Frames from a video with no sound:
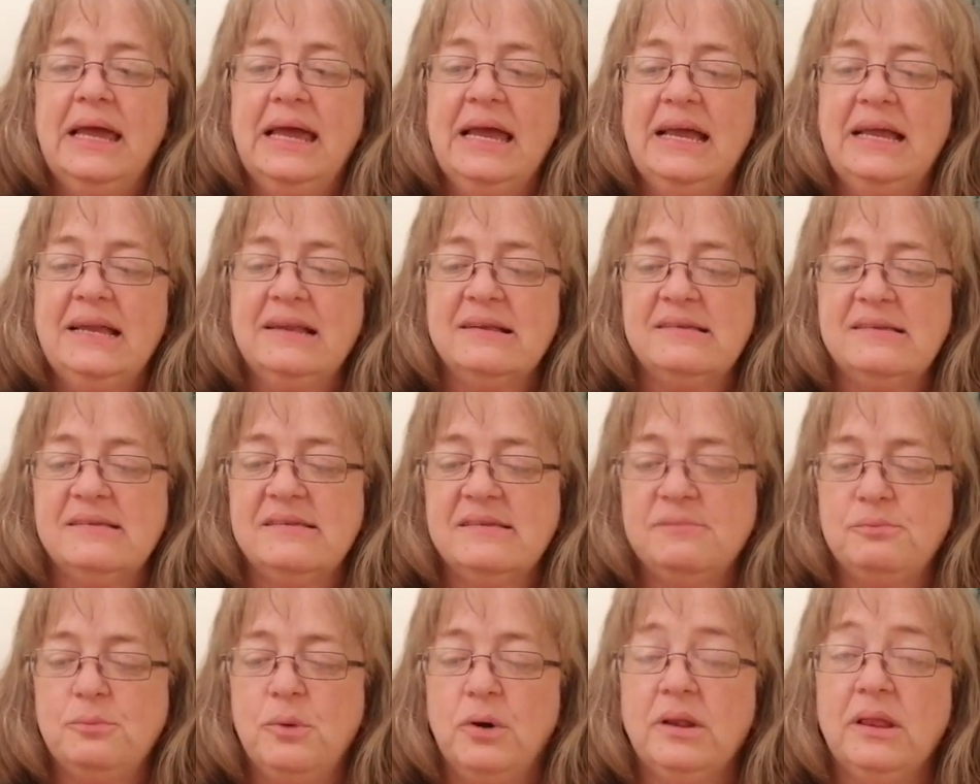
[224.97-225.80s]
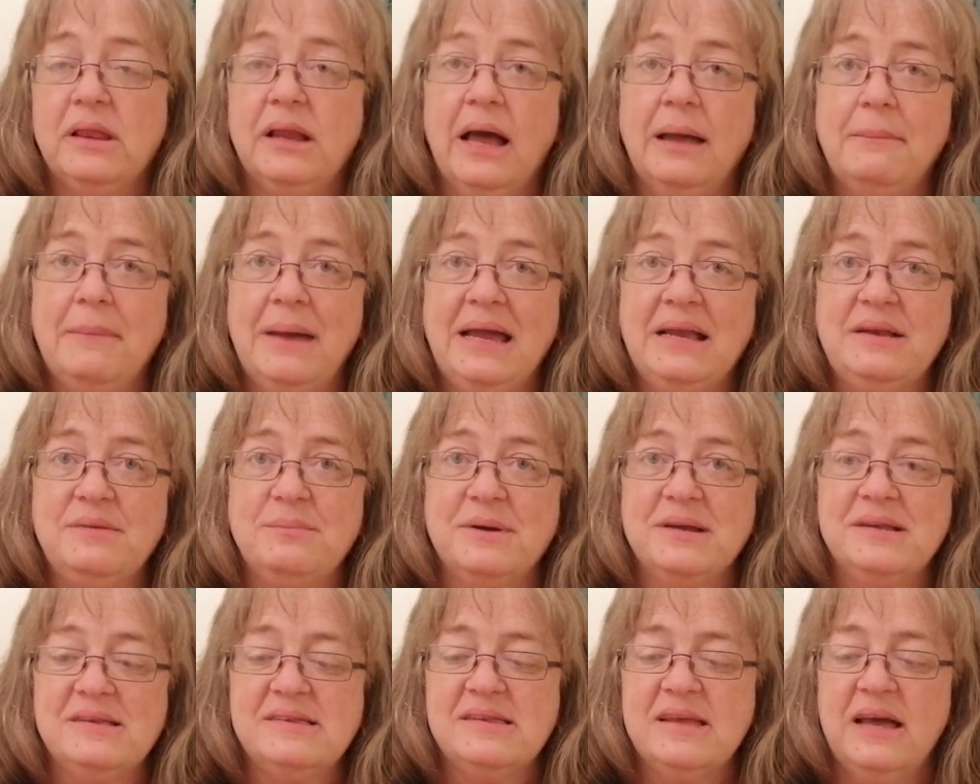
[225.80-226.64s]
It's one that I made
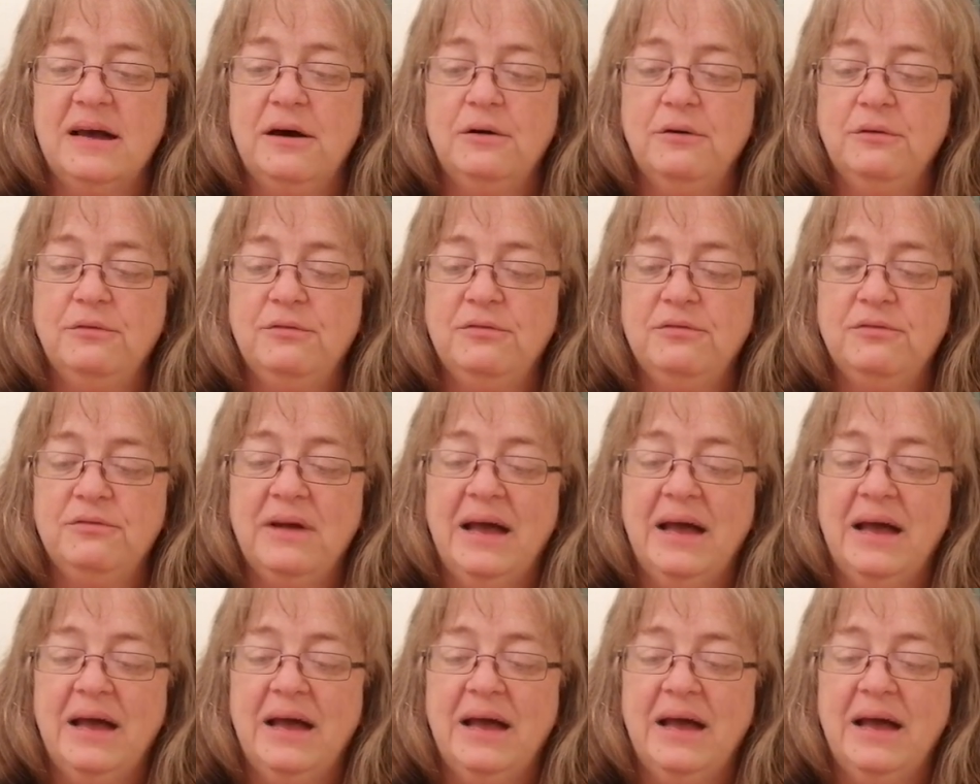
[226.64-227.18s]
myself,